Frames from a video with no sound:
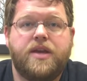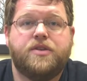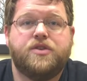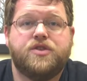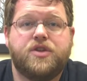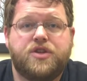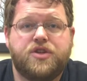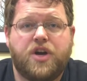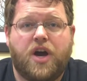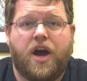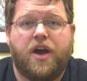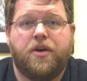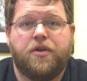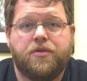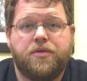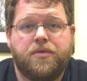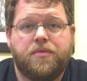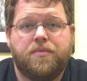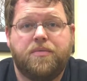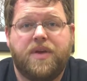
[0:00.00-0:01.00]
each
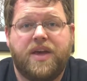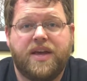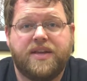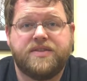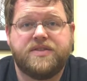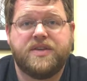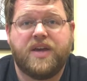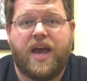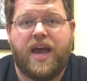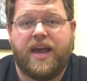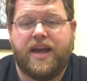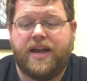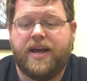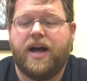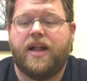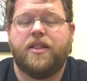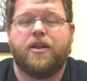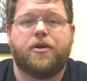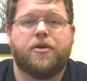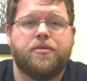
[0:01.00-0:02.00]
child gets
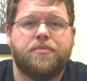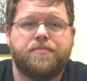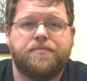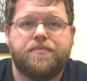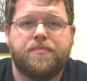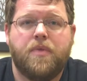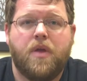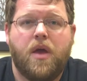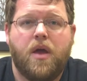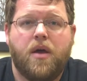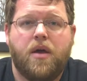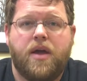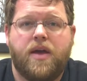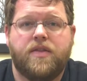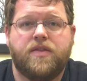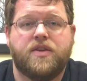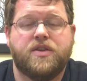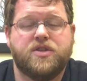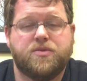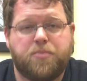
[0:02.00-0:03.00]
a color.
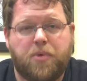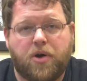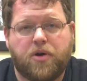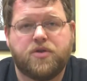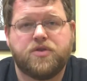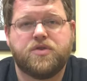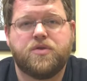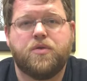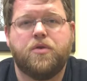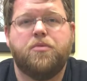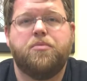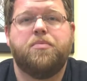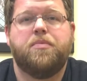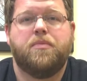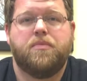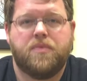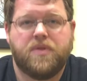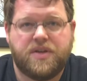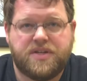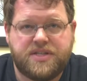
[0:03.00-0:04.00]
In the Sparks
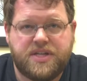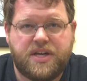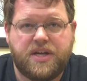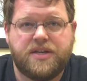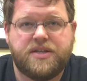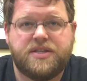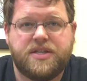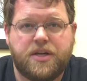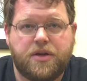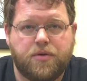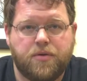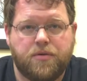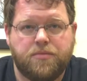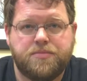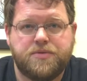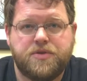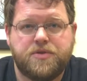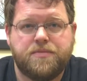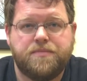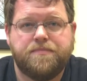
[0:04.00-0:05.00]
group, the TNT
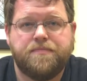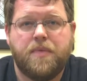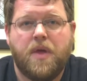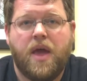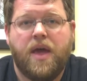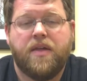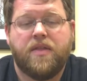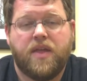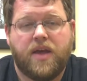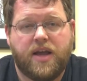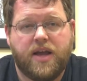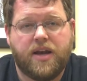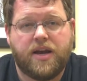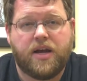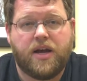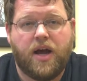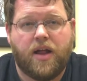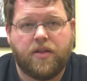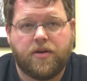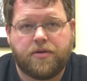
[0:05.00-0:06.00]
groups, they
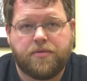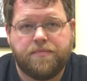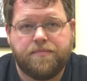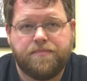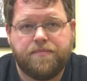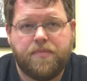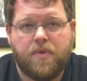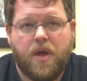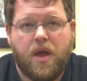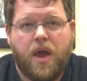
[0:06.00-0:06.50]
get a color.